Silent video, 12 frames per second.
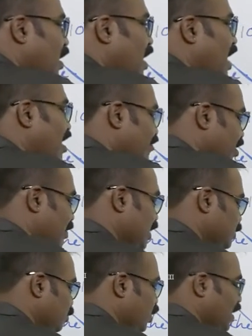having
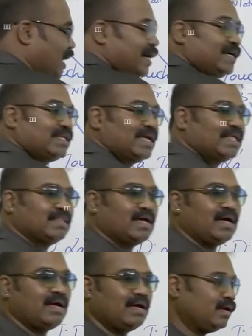much more height than
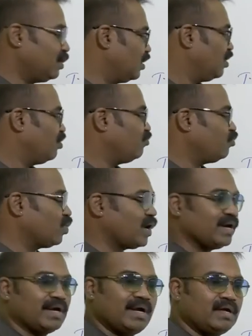the
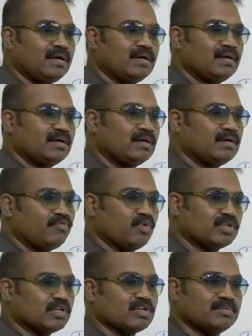
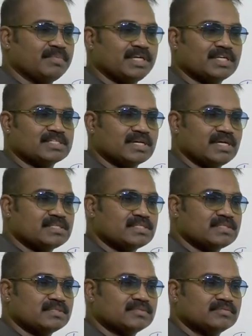4,000 meters,
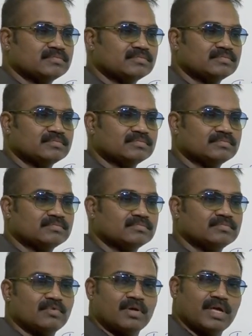guys.
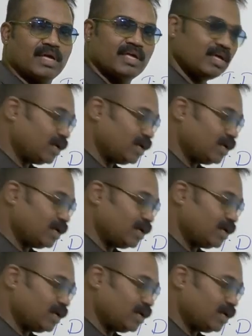Okay,